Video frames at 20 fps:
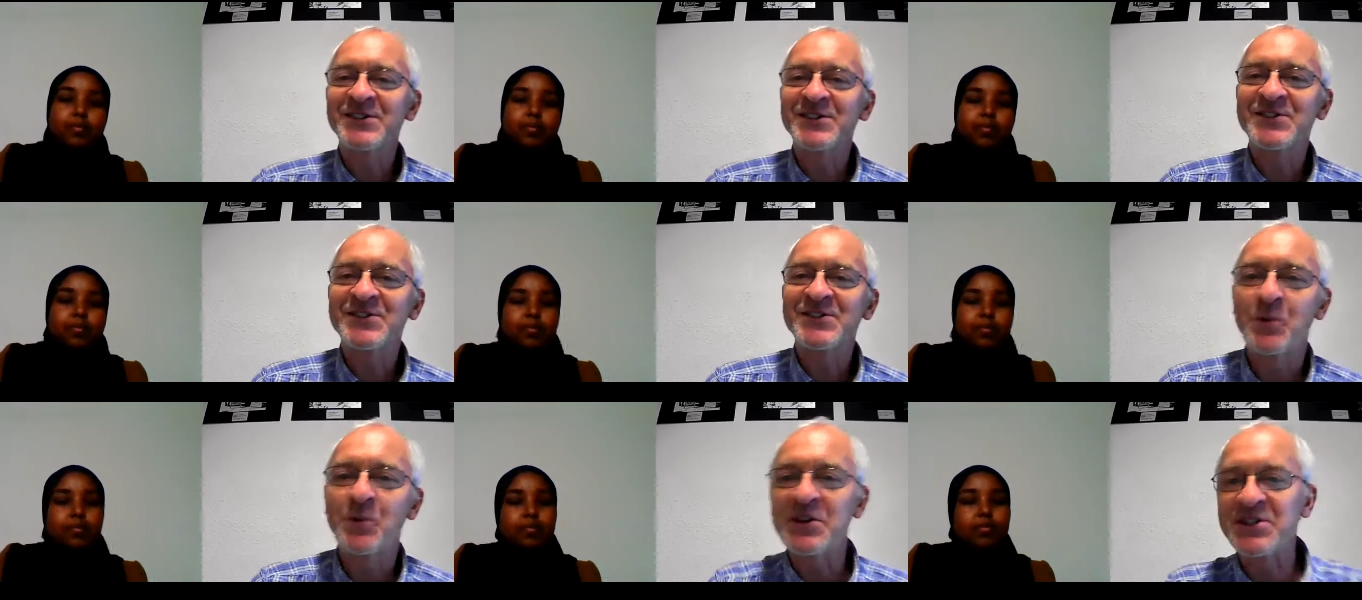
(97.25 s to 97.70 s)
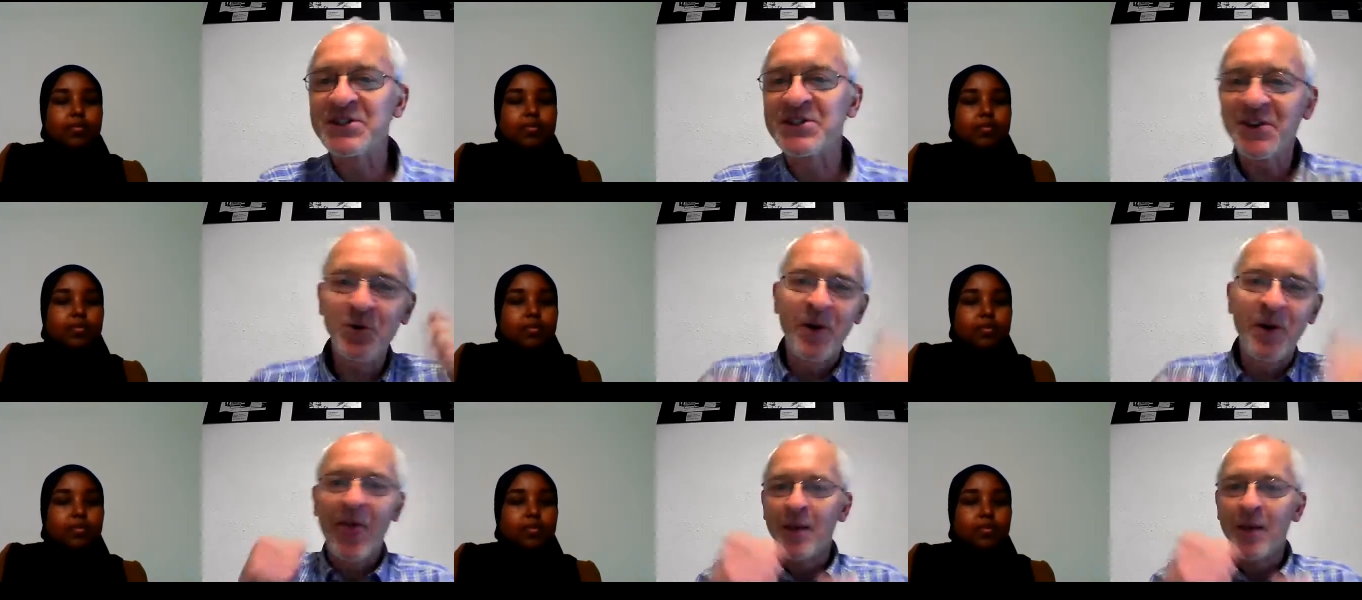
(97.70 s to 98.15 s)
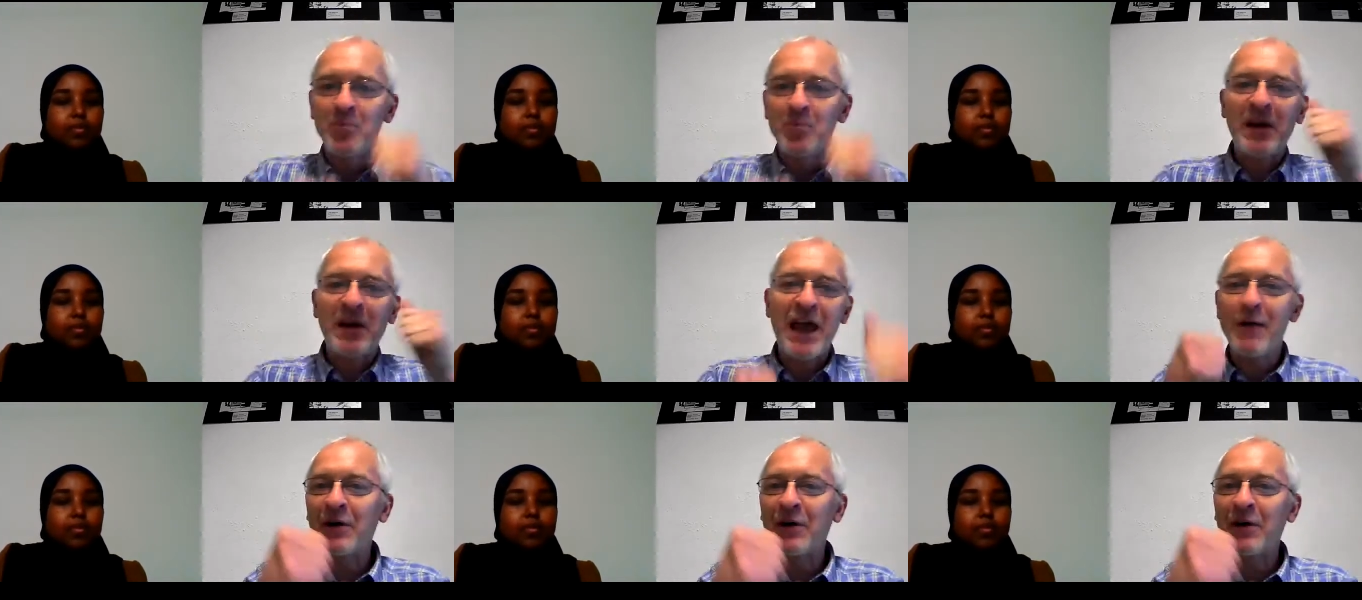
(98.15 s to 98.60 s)
Speaker 1: So we're still
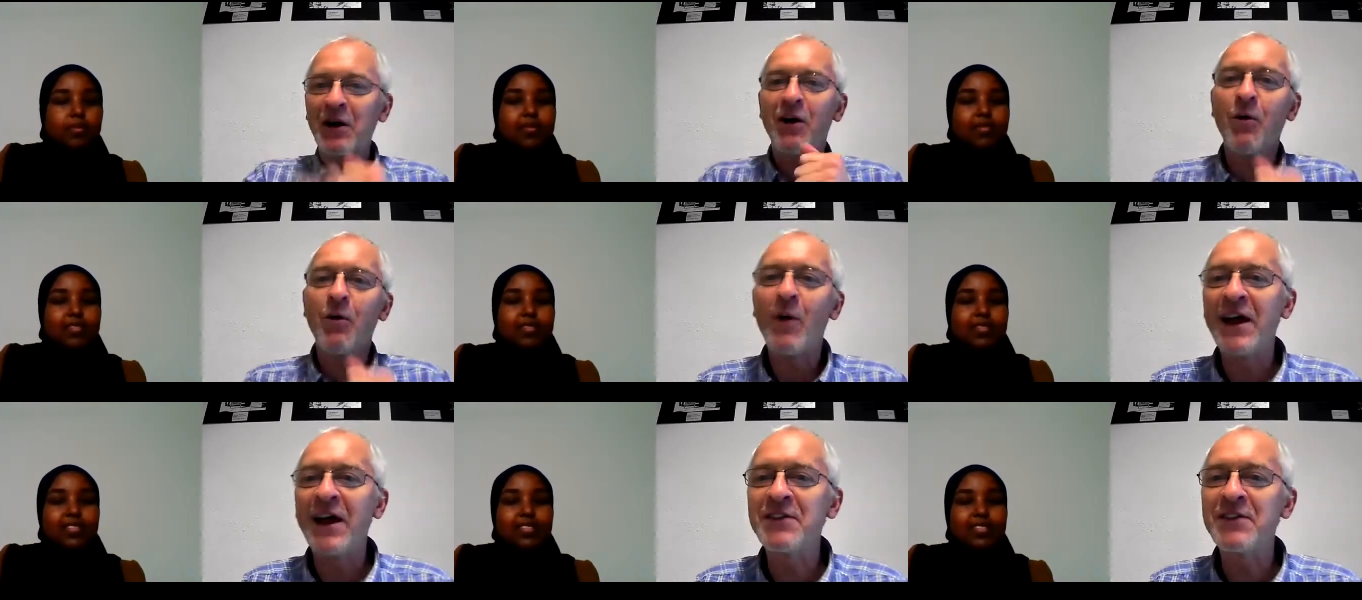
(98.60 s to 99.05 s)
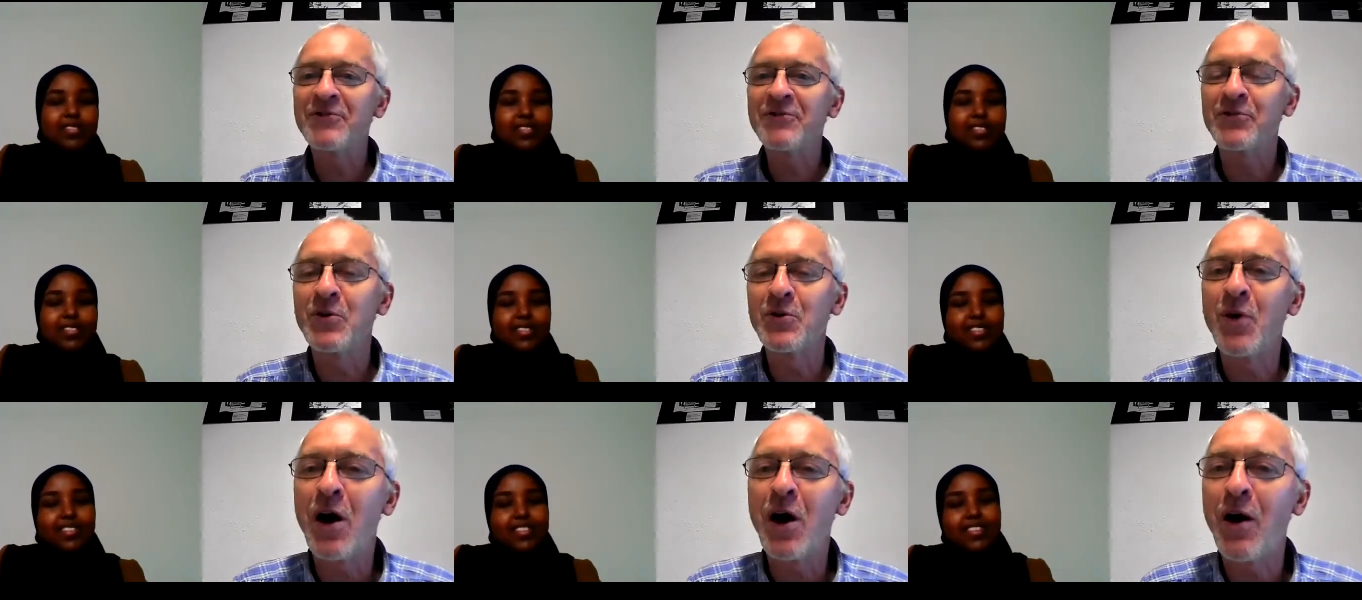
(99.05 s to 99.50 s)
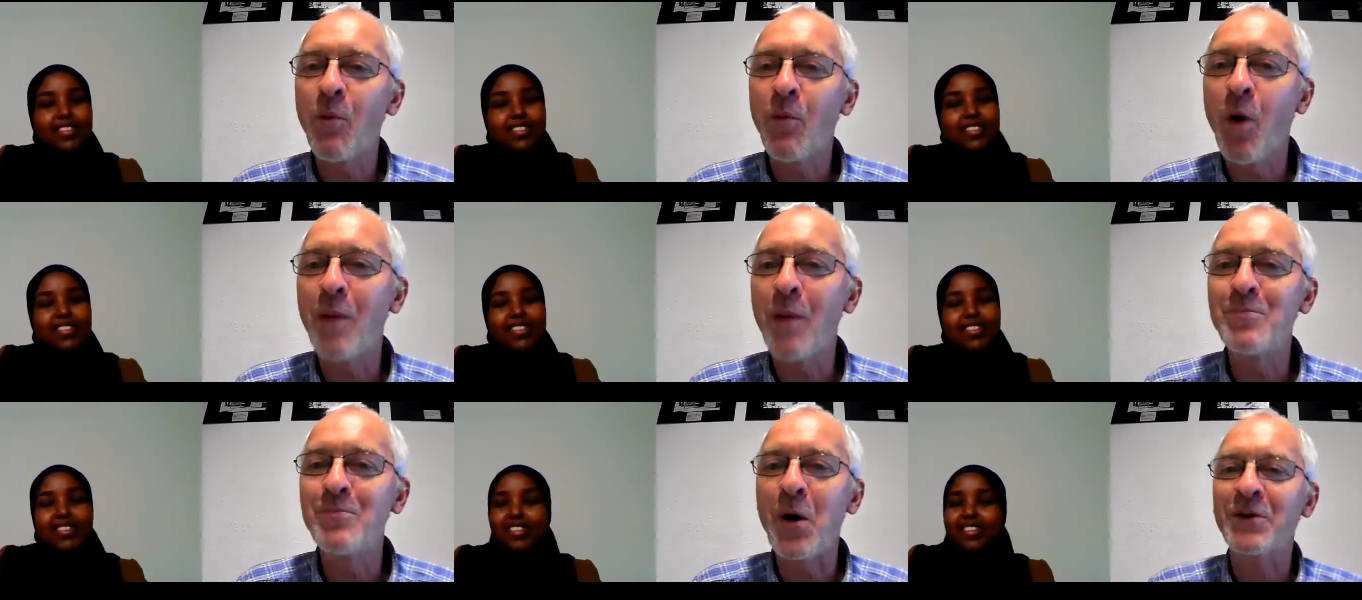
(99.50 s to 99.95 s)
ploughing our way through our
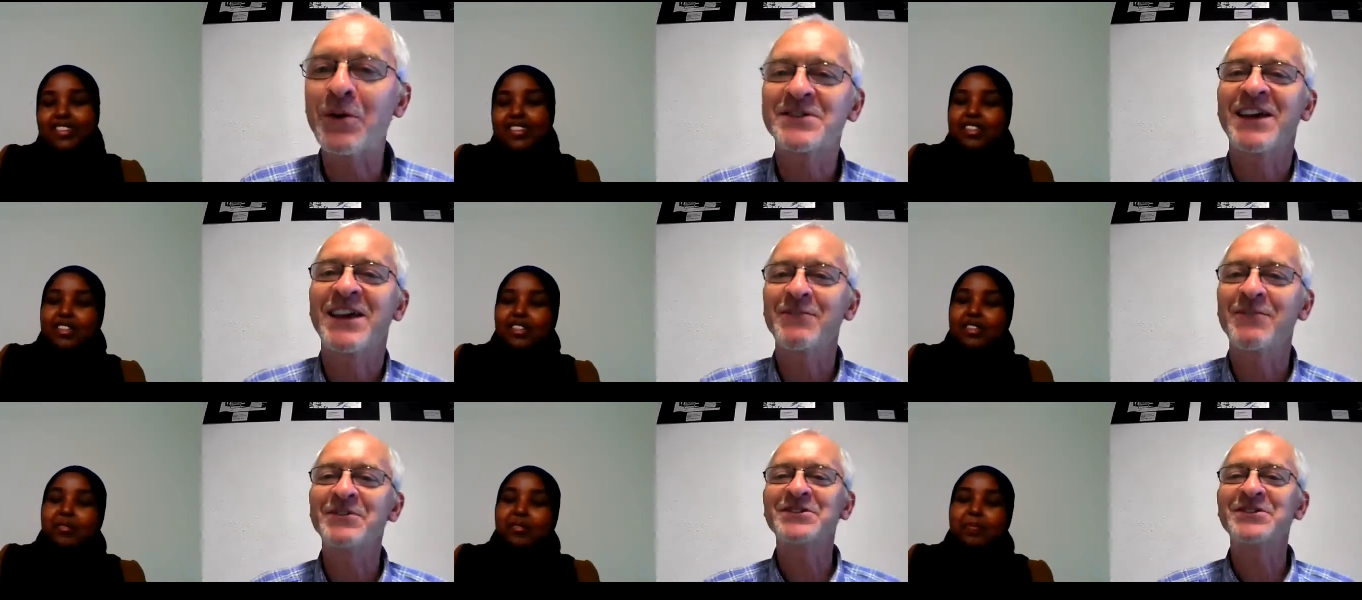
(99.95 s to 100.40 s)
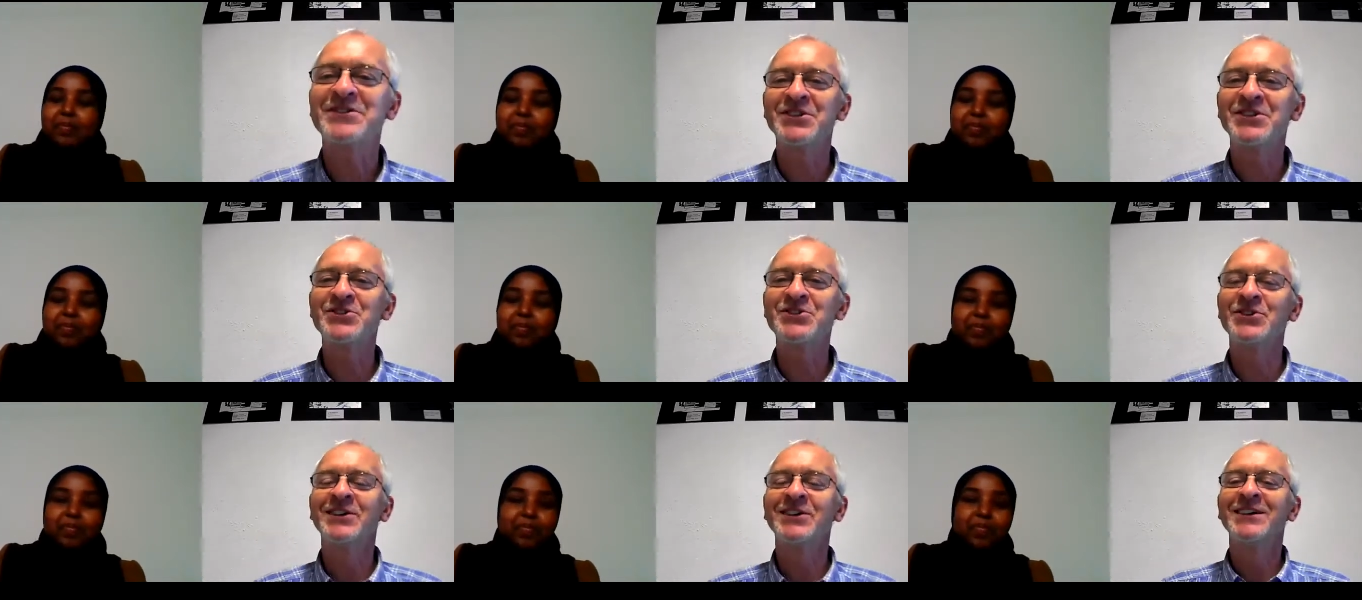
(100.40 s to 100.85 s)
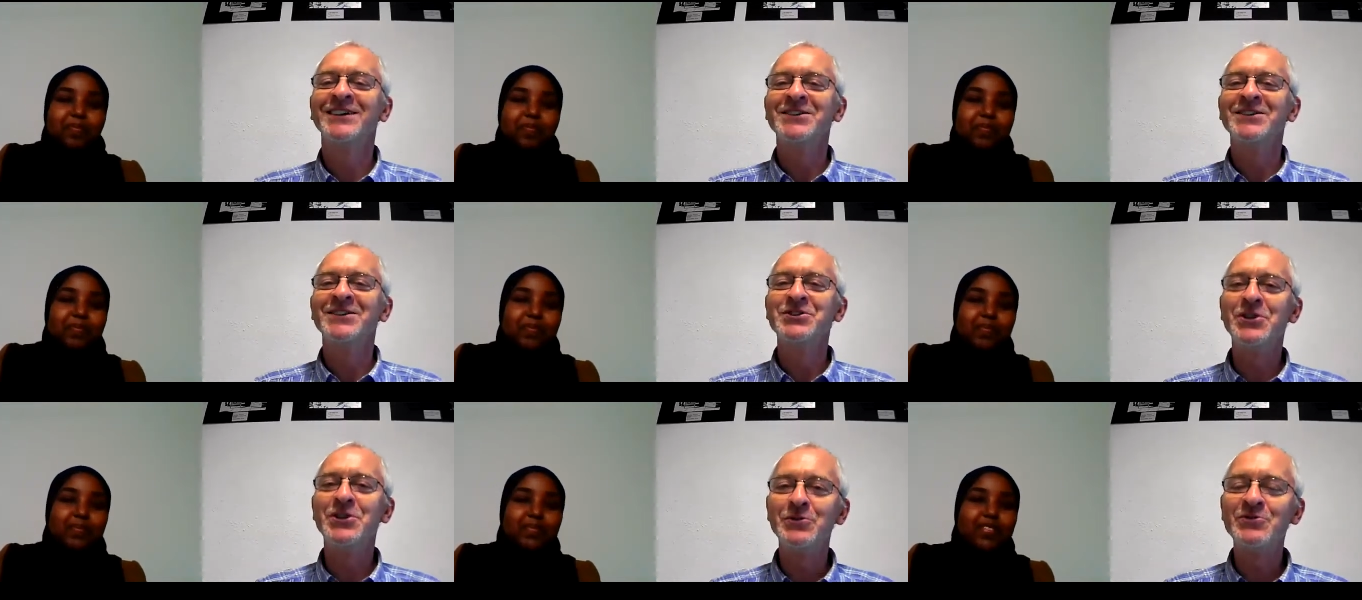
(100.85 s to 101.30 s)
What Box Heritage
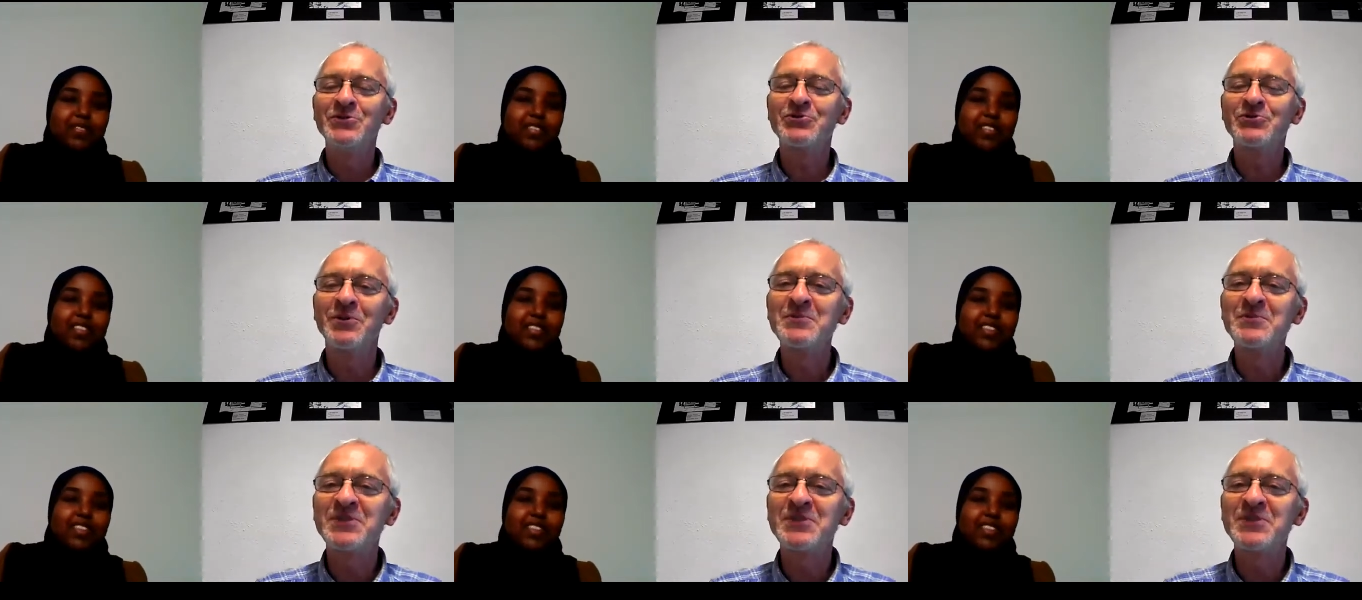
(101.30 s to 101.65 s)
newsroom,